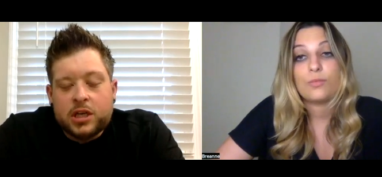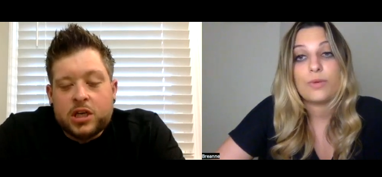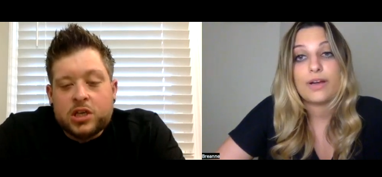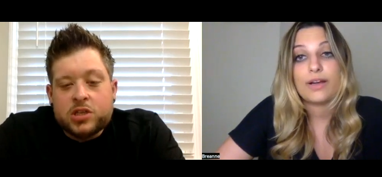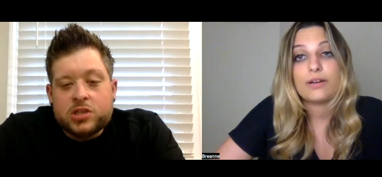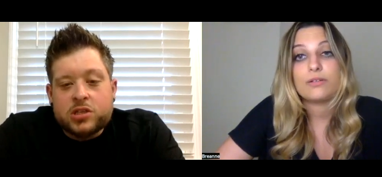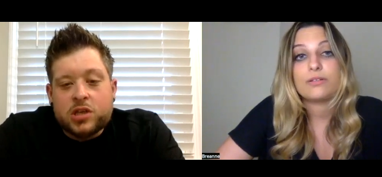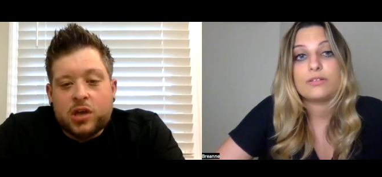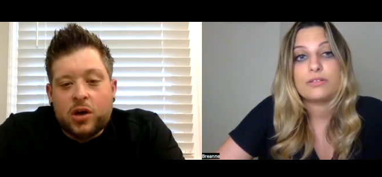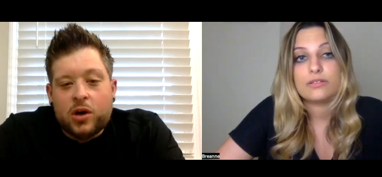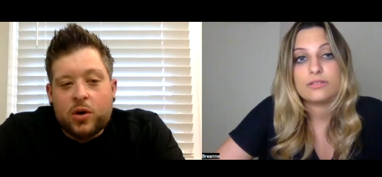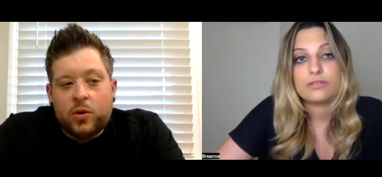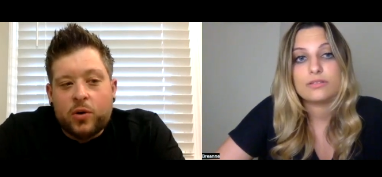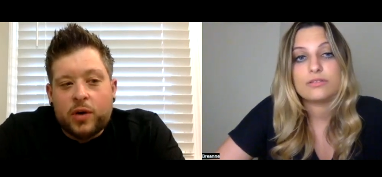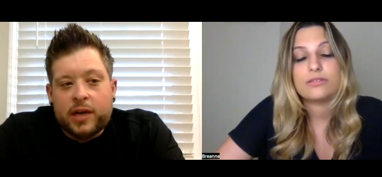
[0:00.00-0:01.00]

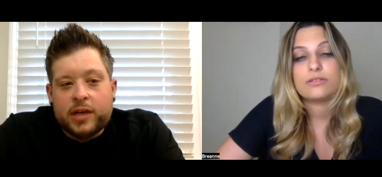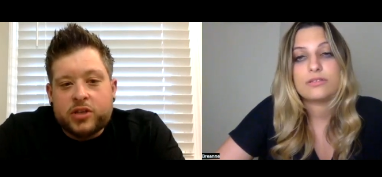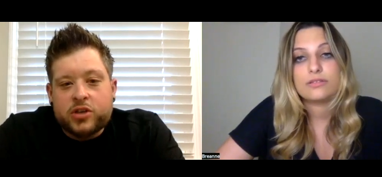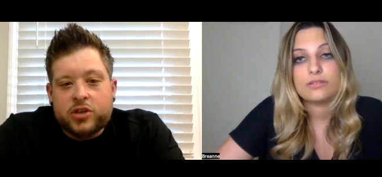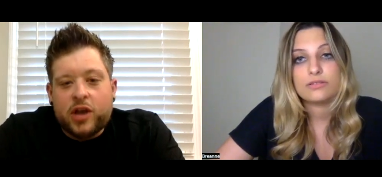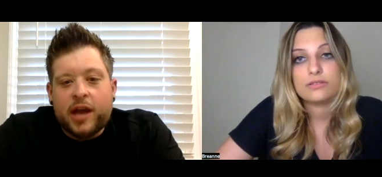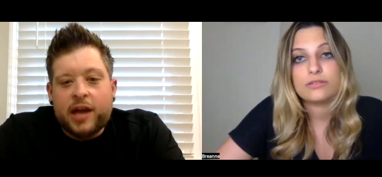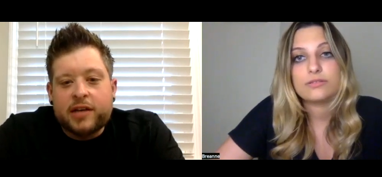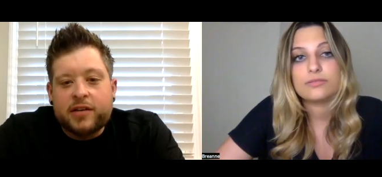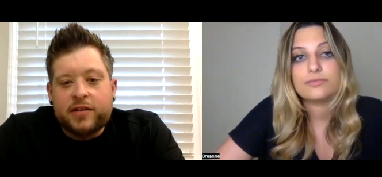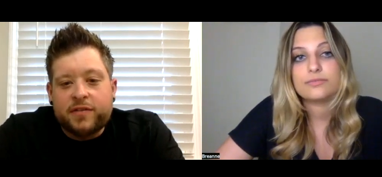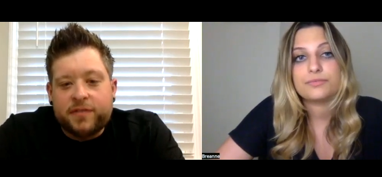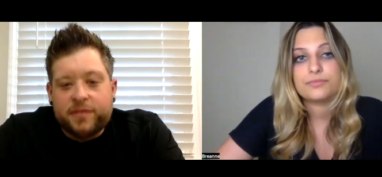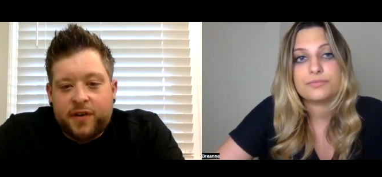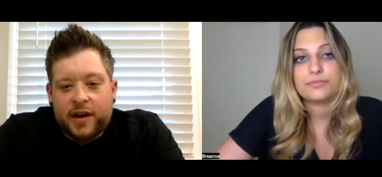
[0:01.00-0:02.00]
Speaker 1: So it's trying to
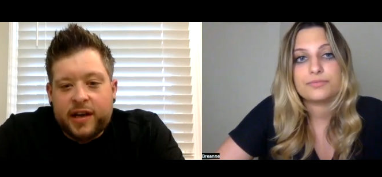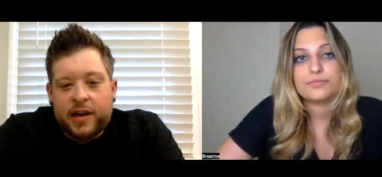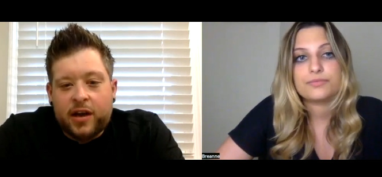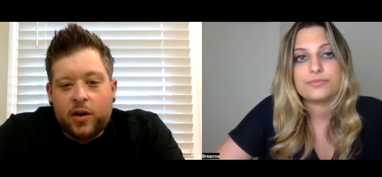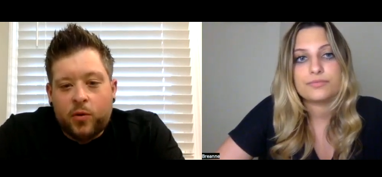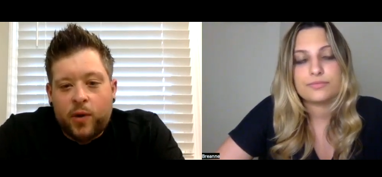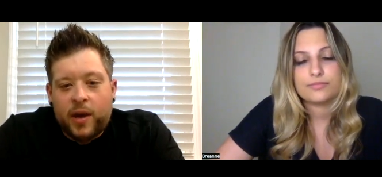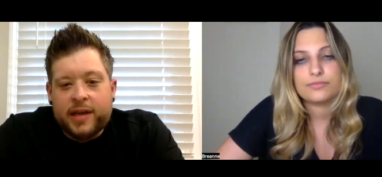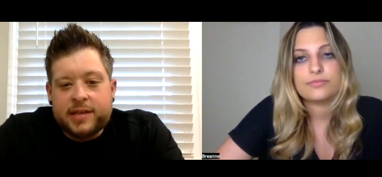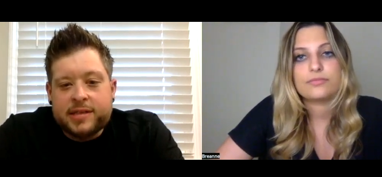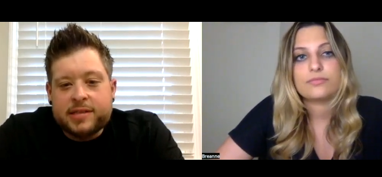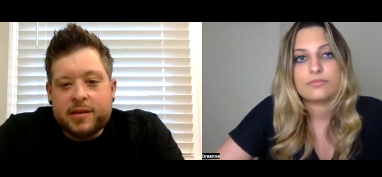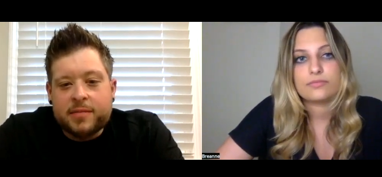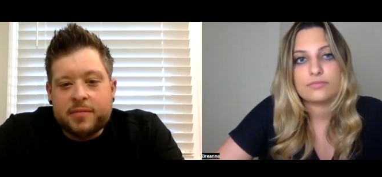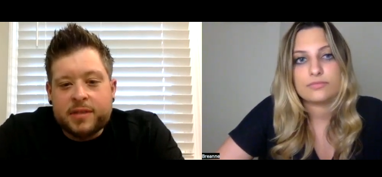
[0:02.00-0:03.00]
fight away
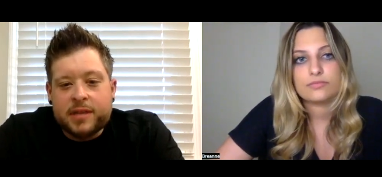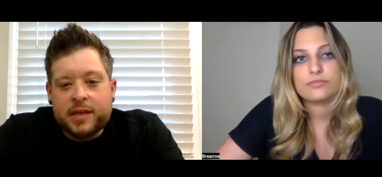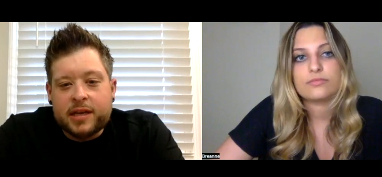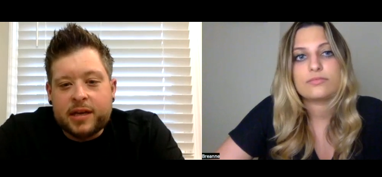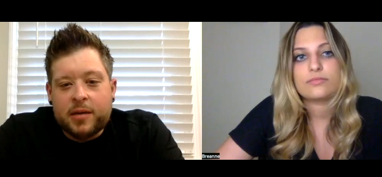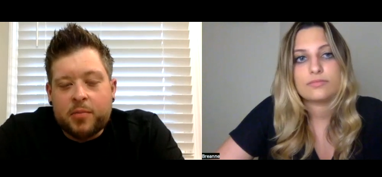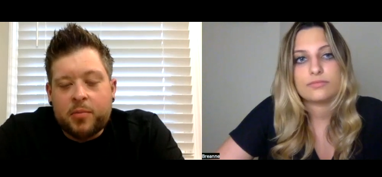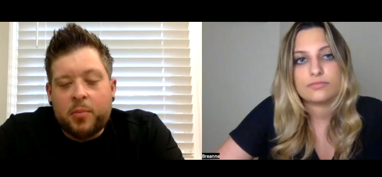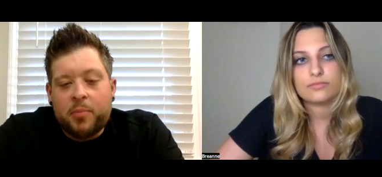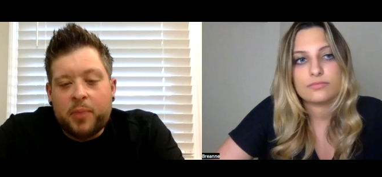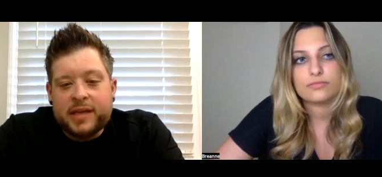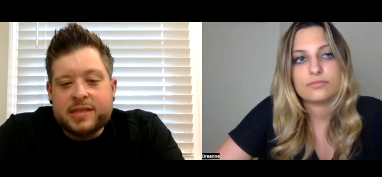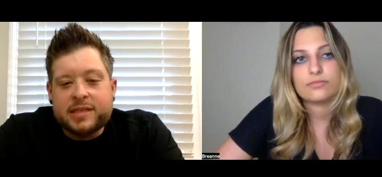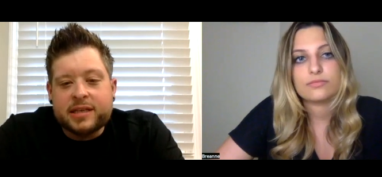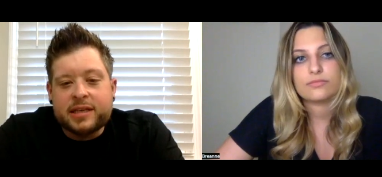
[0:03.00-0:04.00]
something, but
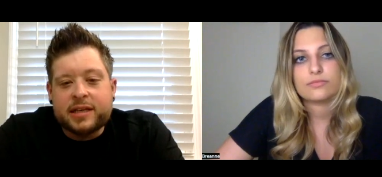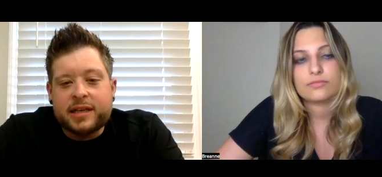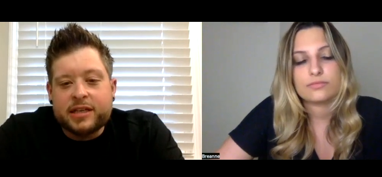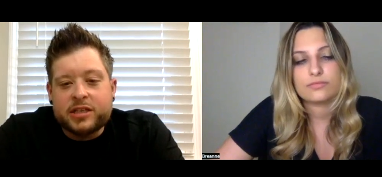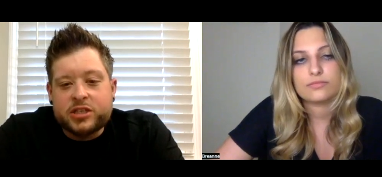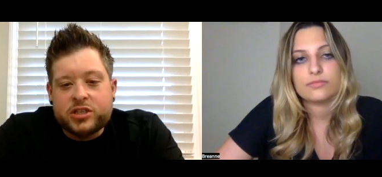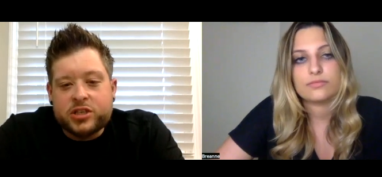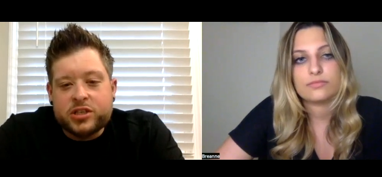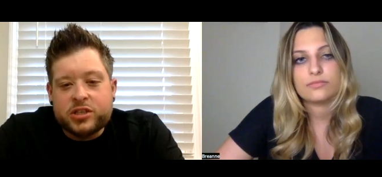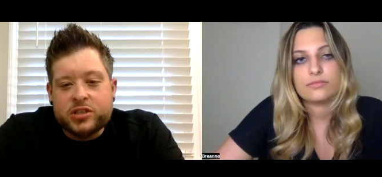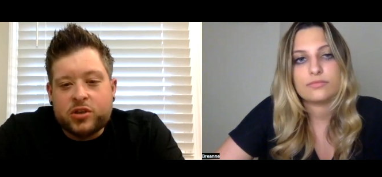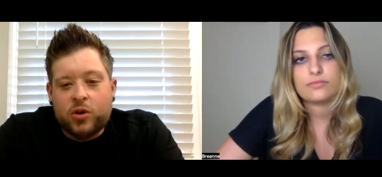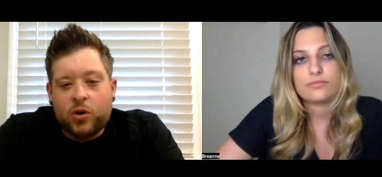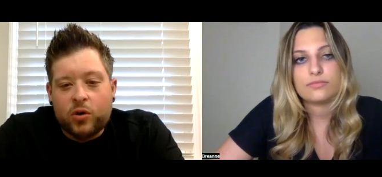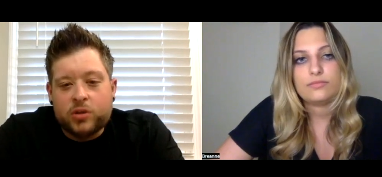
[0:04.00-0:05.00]
basically it's just
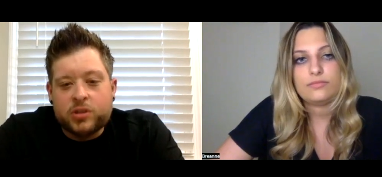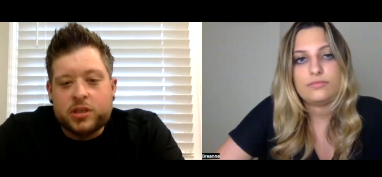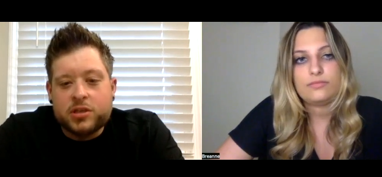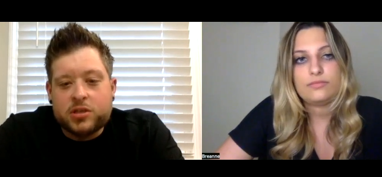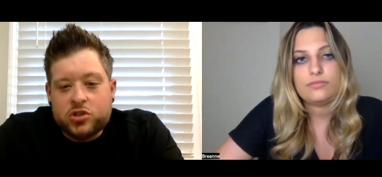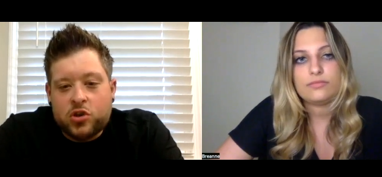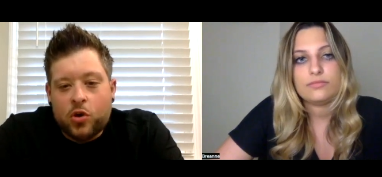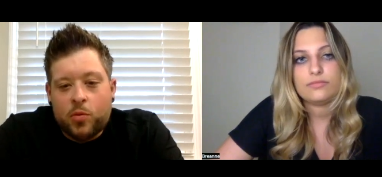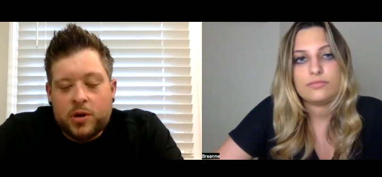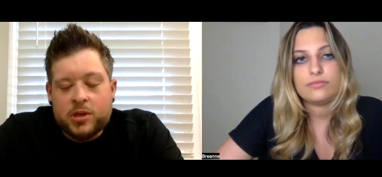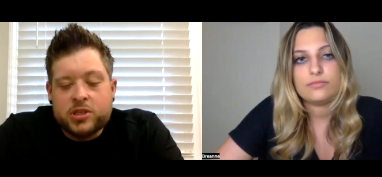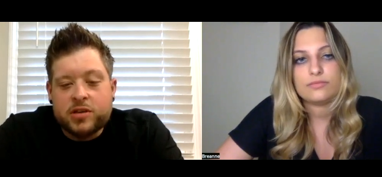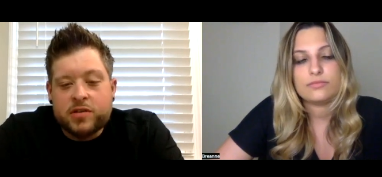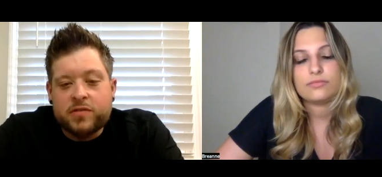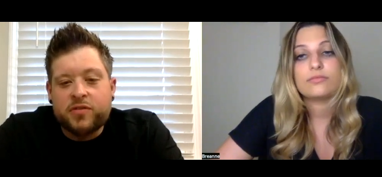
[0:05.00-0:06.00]
causing so
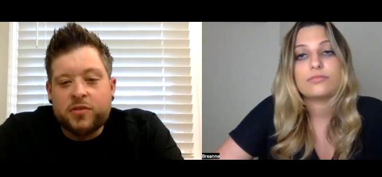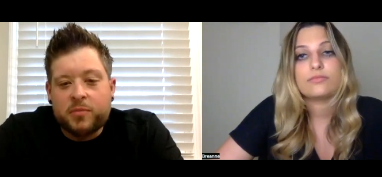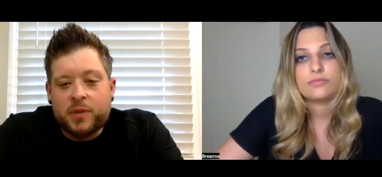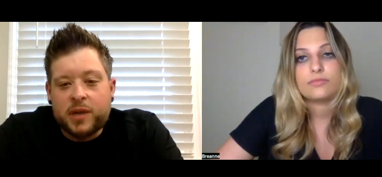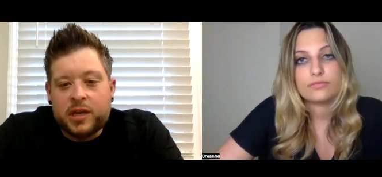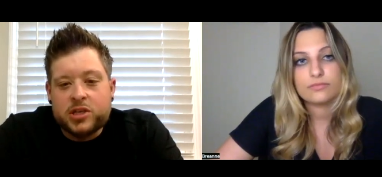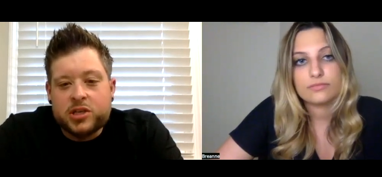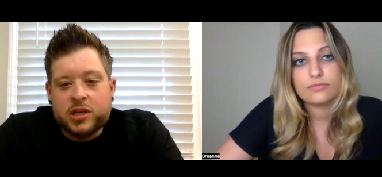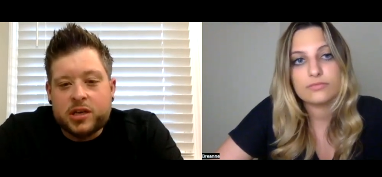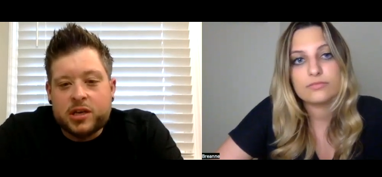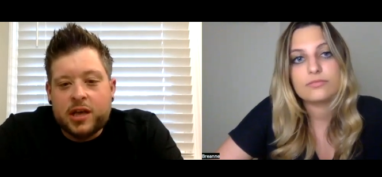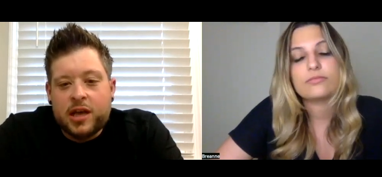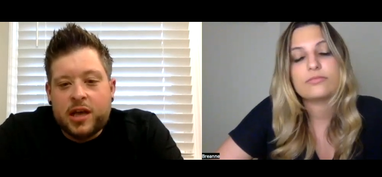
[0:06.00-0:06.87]
much inflammation